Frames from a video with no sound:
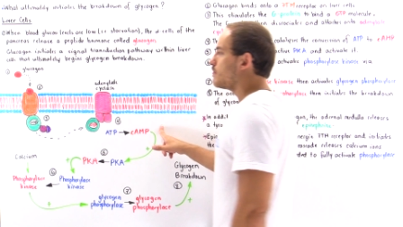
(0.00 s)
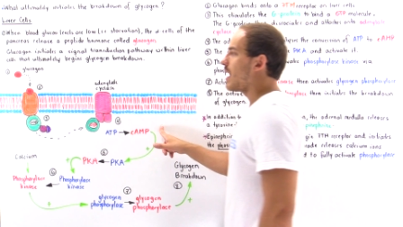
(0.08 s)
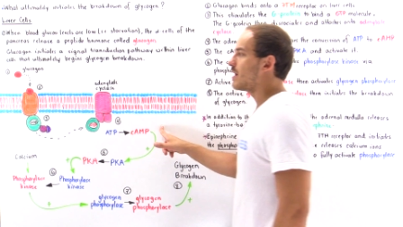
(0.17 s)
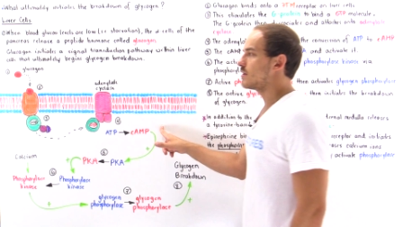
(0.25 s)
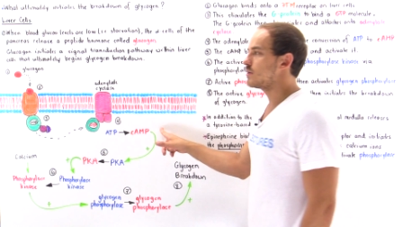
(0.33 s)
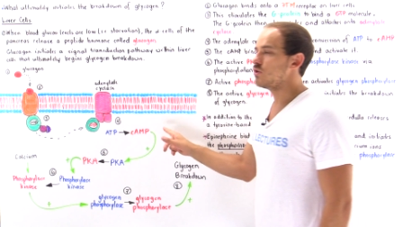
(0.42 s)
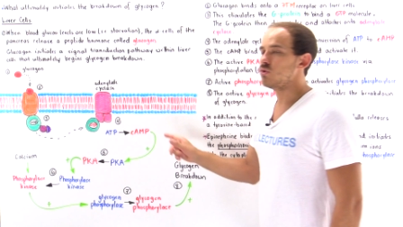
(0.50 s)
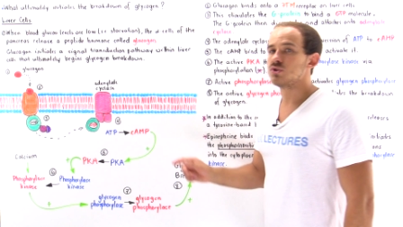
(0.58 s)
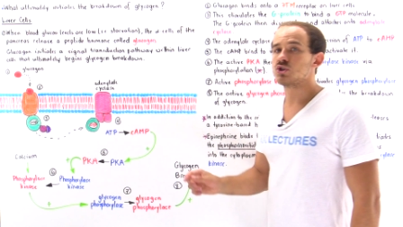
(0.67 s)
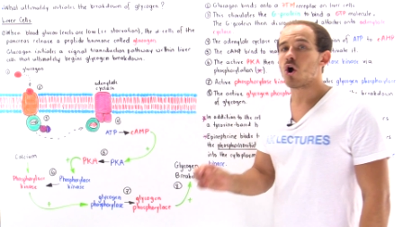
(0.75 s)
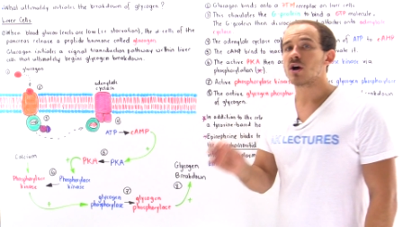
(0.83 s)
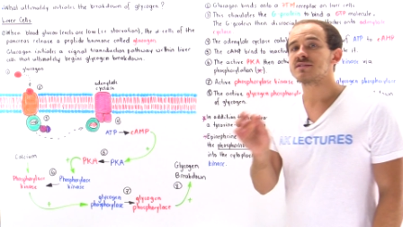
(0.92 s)

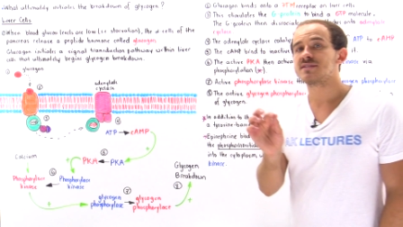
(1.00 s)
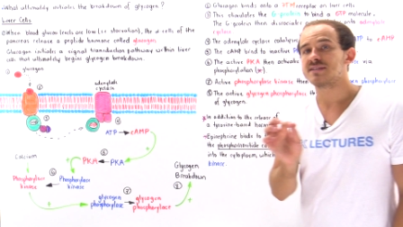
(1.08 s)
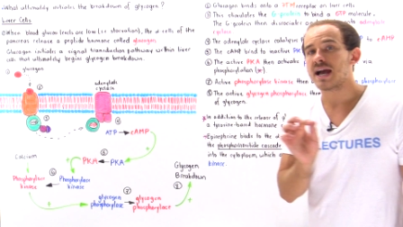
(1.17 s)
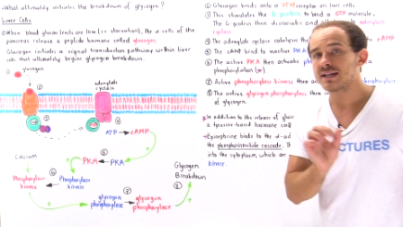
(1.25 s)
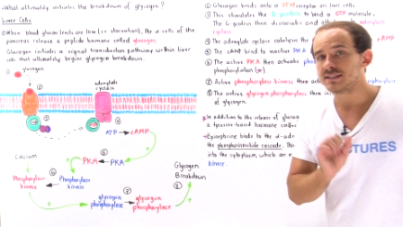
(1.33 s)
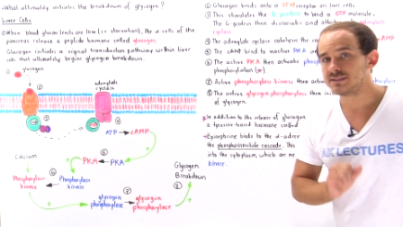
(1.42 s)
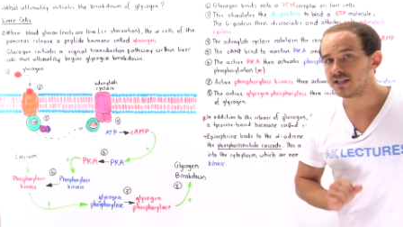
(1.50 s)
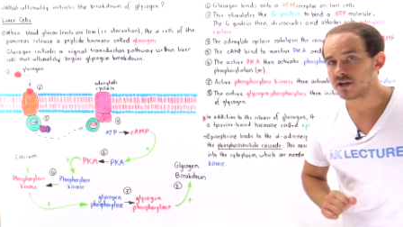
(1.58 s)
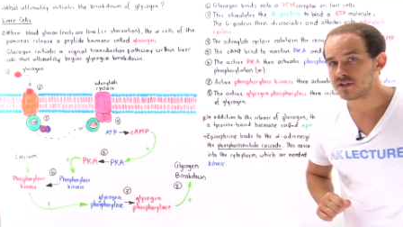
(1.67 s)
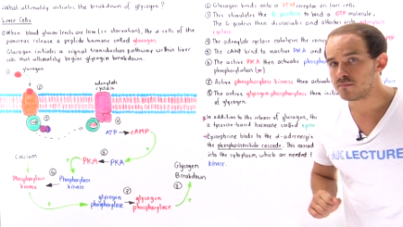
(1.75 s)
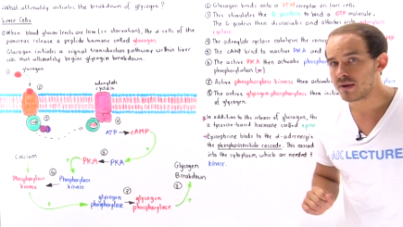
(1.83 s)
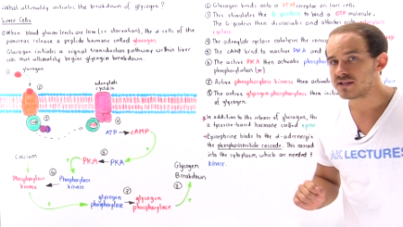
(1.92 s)
molecules are
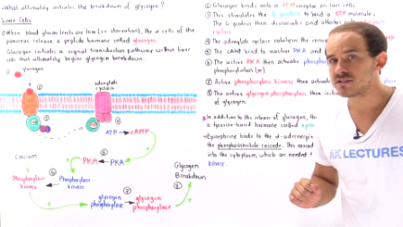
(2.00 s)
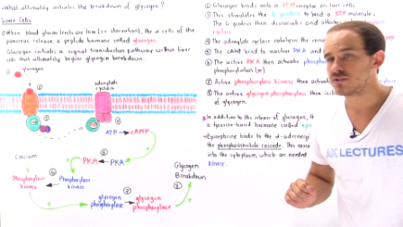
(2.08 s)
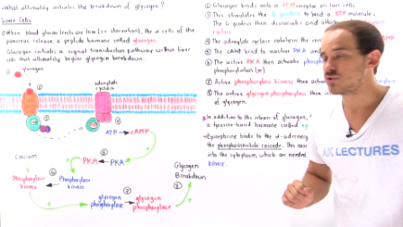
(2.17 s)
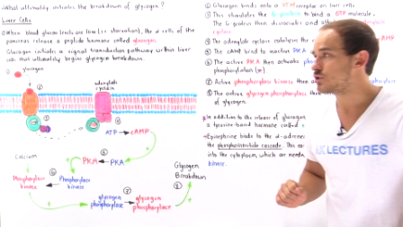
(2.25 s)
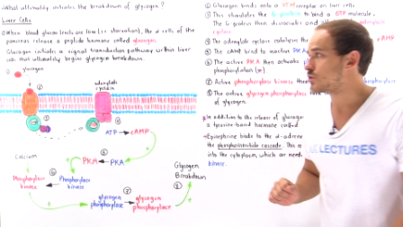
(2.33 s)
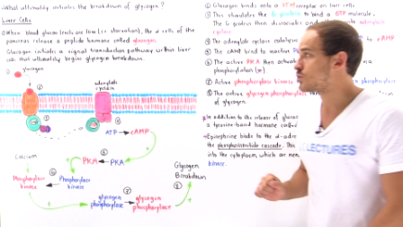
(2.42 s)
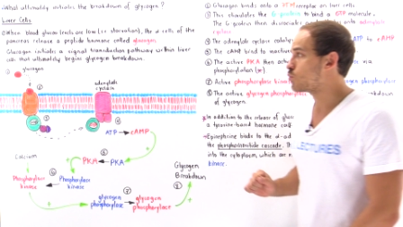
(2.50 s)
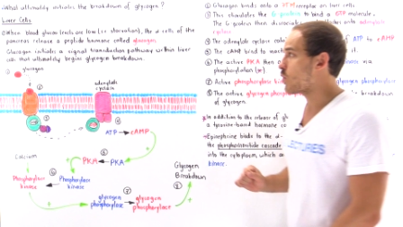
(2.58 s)
secondary messengers,